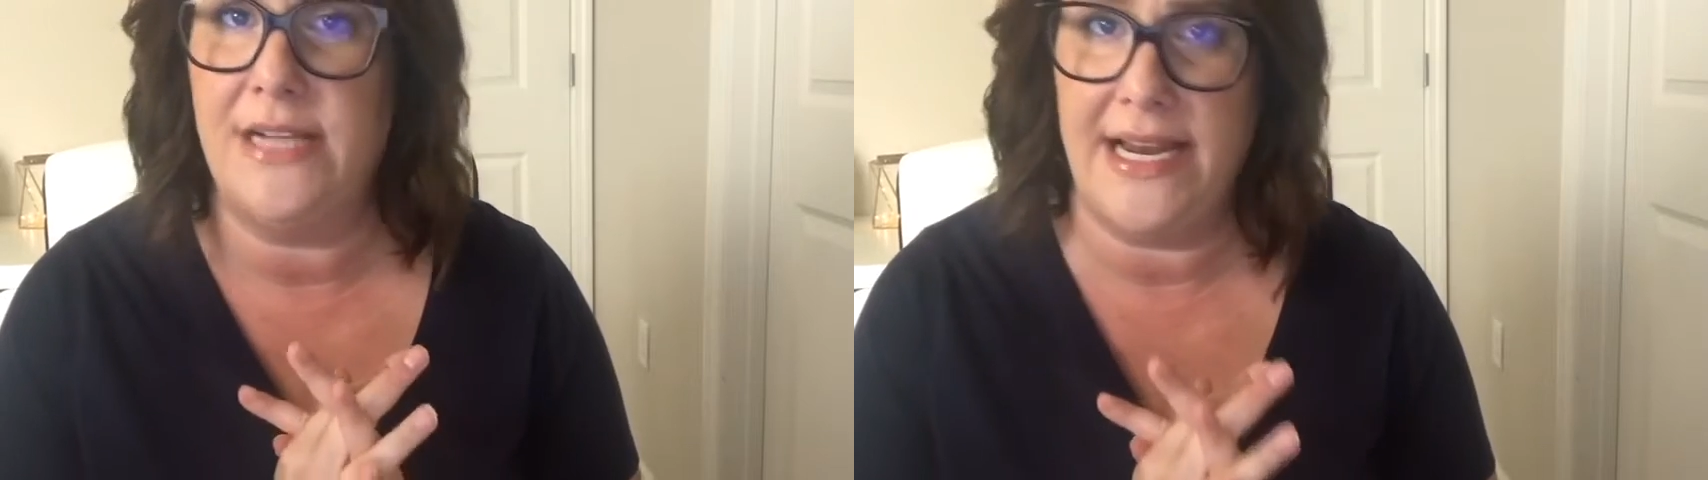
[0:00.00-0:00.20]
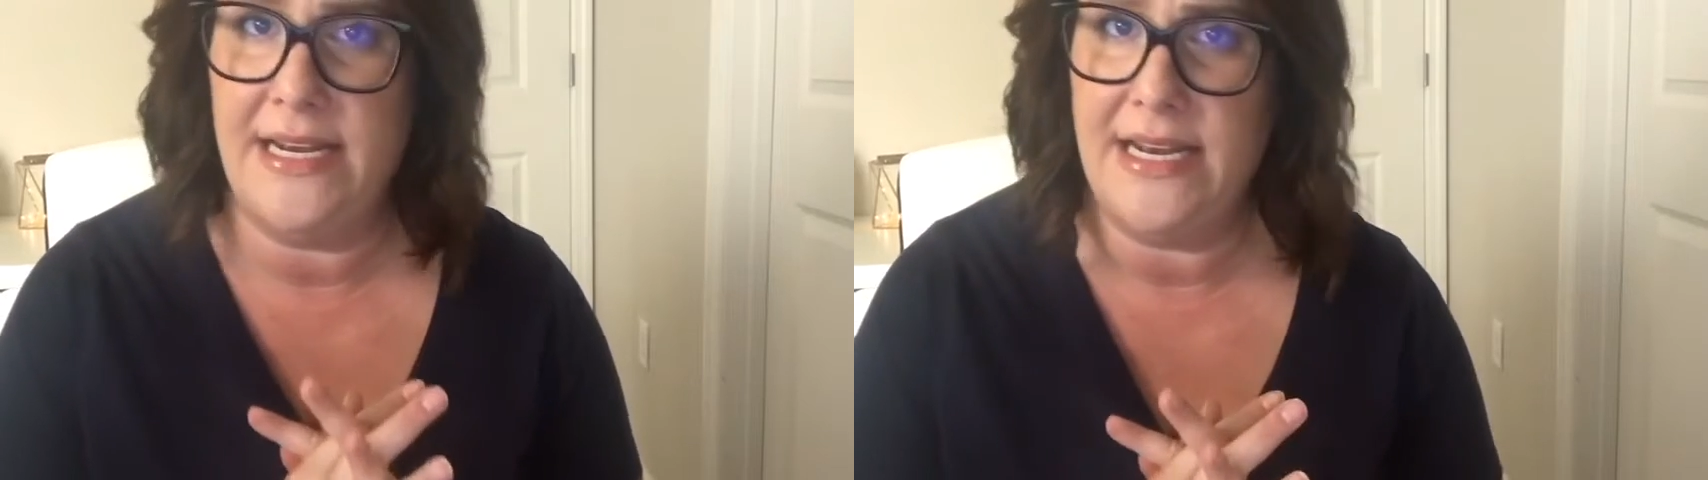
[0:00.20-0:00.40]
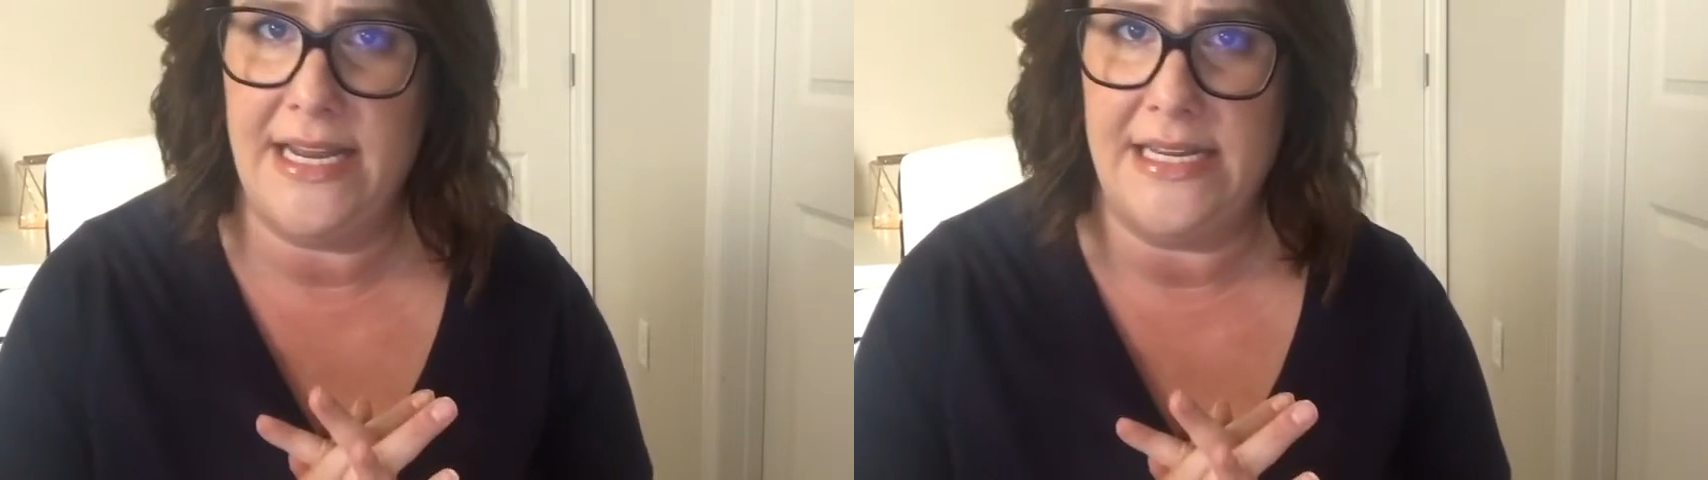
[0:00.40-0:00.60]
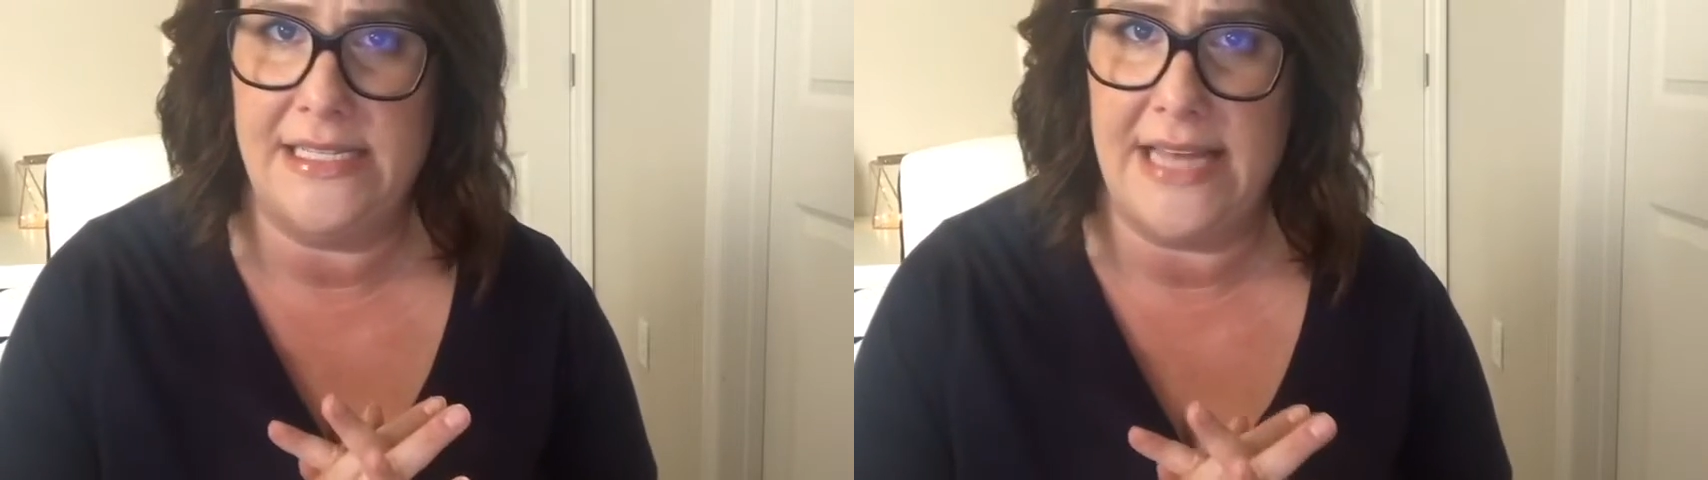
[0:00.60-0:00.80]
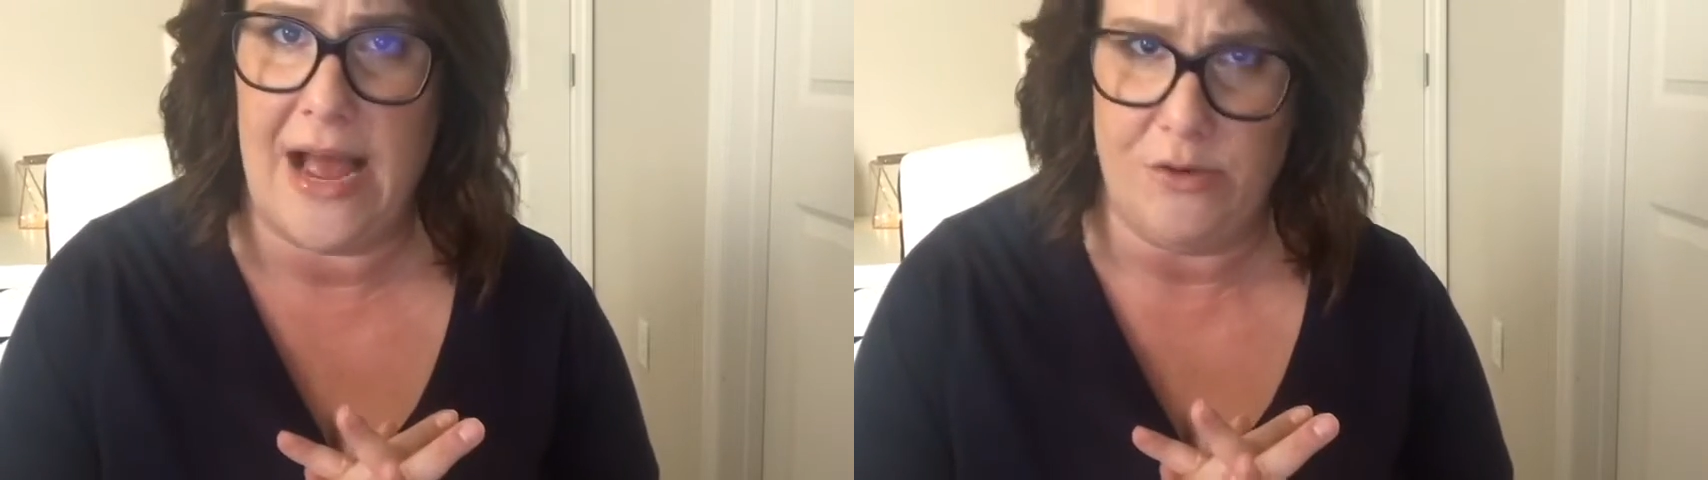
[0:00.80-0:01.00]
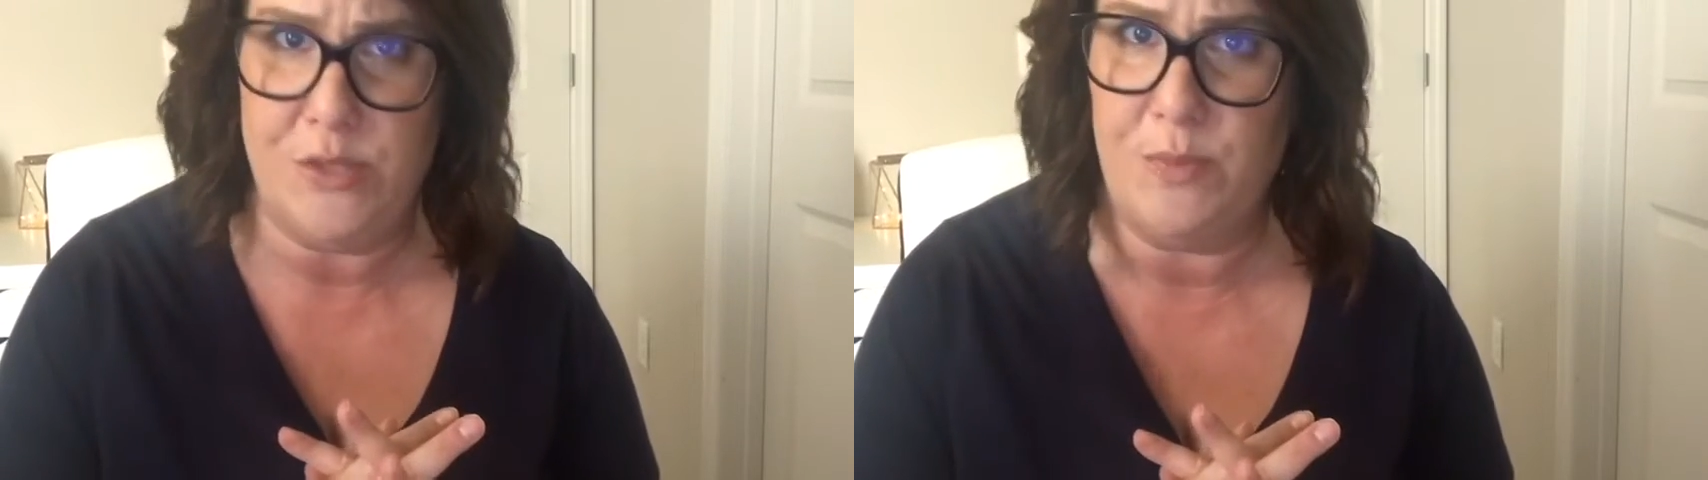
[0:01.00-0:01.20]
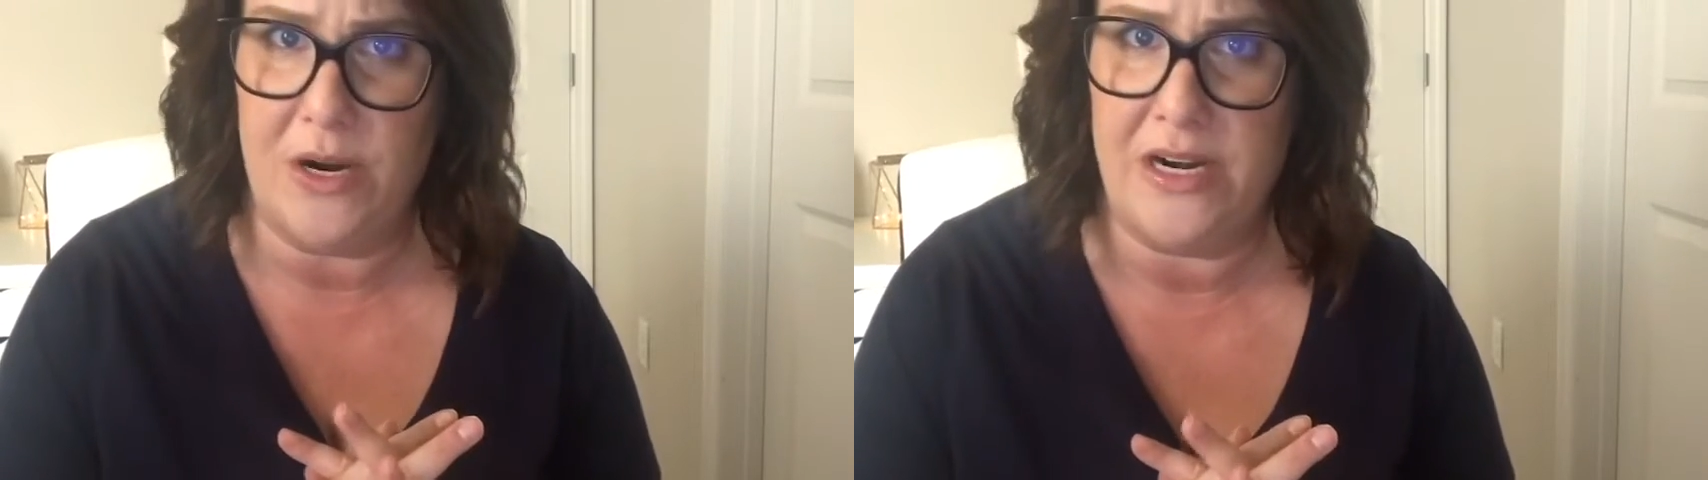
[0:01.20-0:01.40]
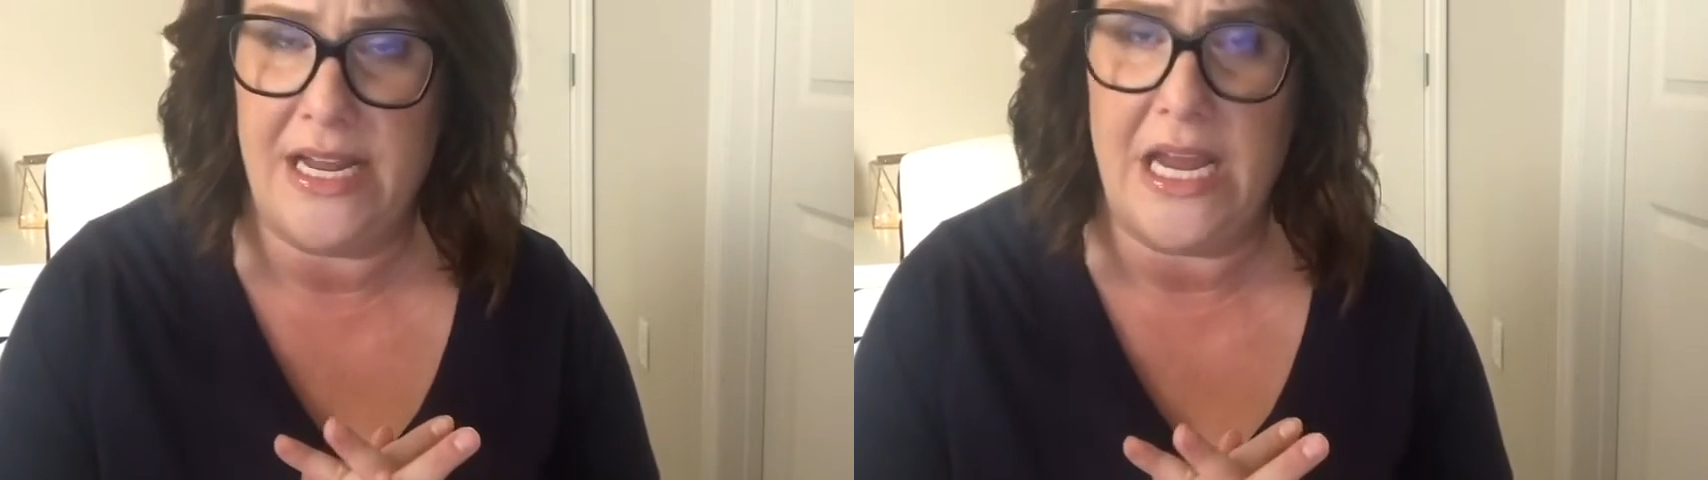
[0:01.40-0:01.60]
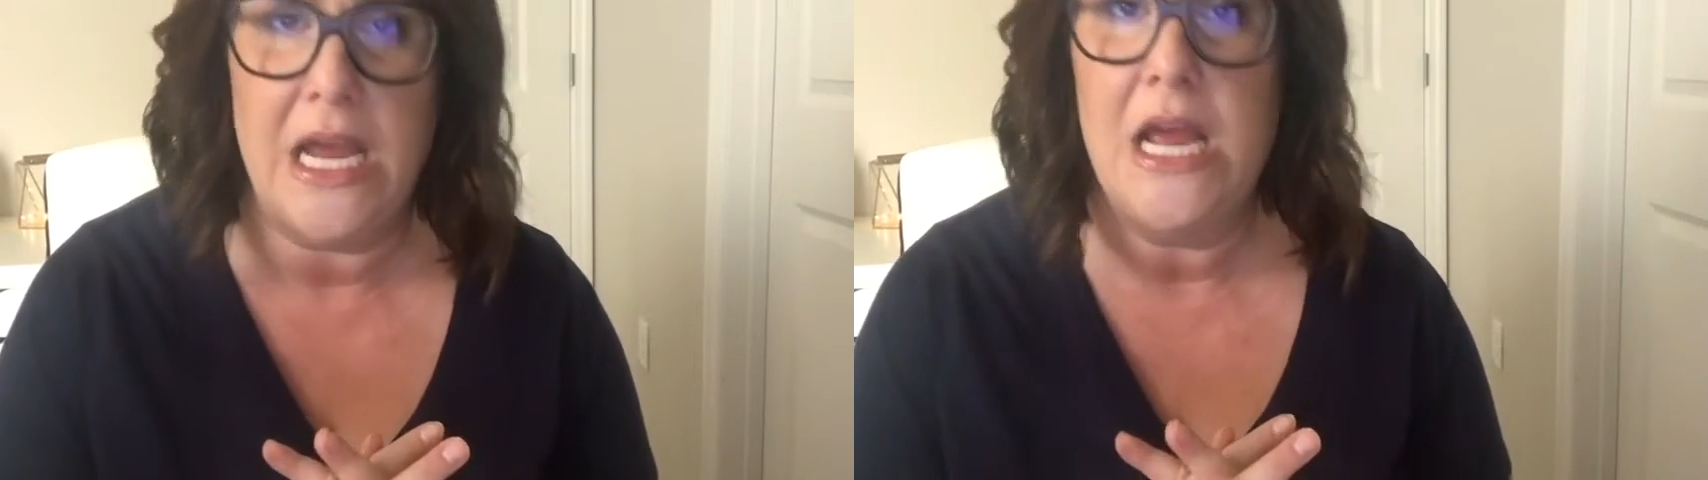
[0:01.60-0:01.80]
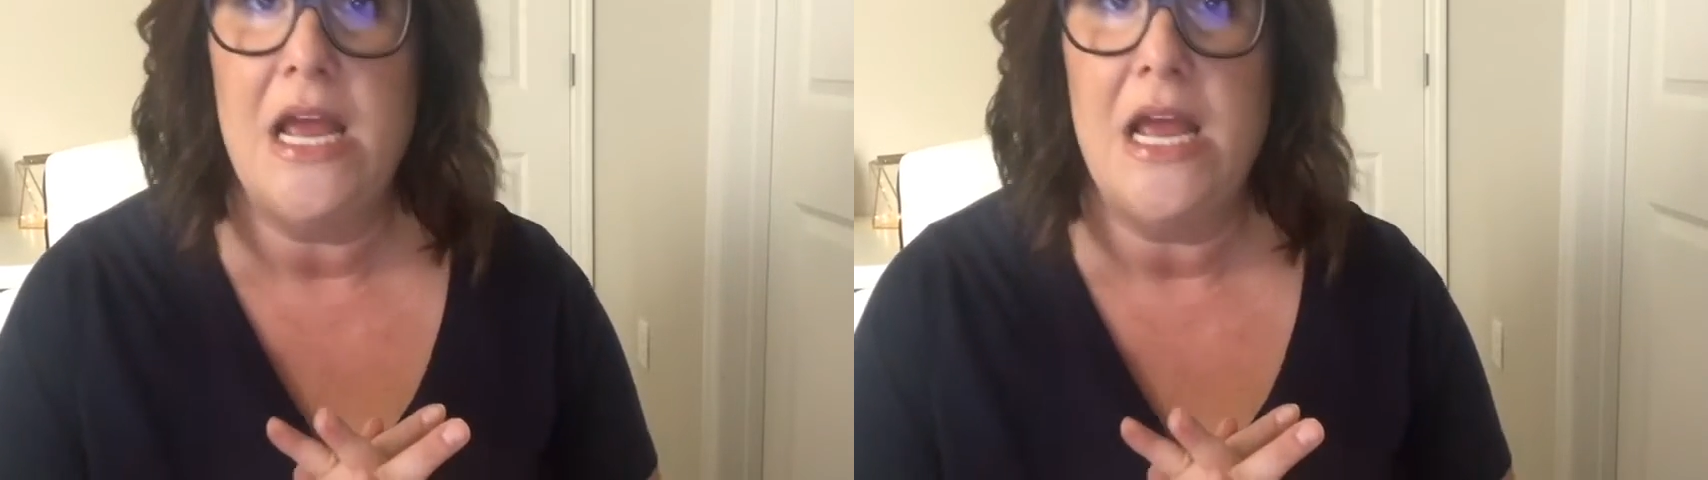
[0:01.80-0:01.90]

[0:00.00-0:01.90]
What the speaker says: 90s house party.